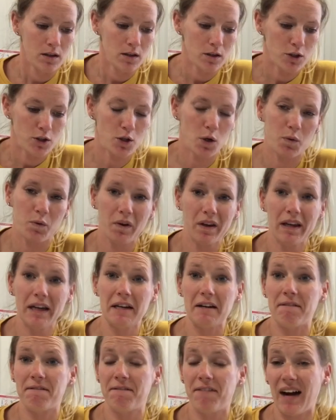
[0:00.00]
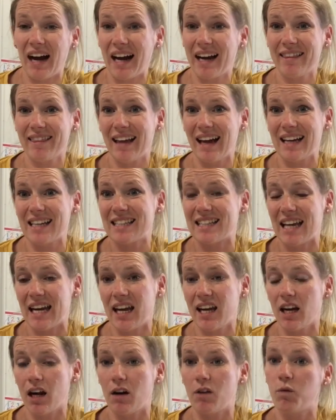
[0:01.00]
So really to find that
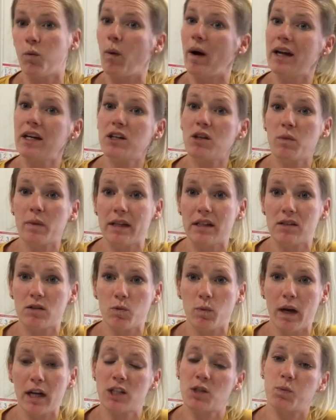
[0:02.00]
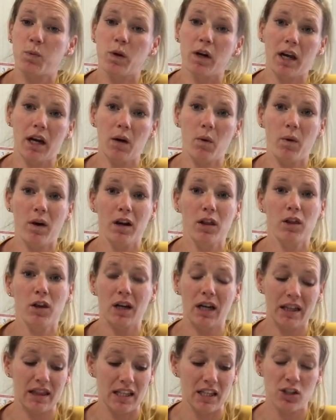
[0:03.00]
date of when do we switch, we're gonna wanna look
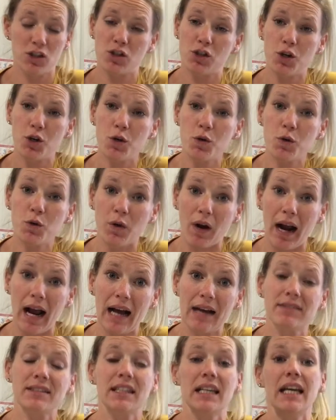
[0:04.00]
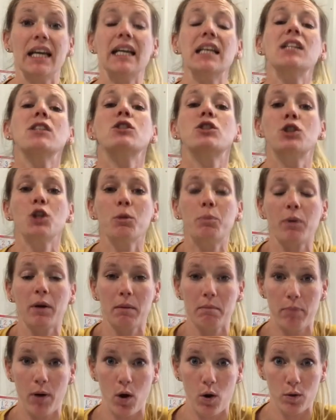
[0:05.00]
at these two graphs
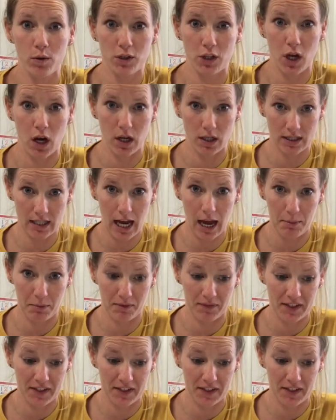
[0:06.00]
superimposed on top of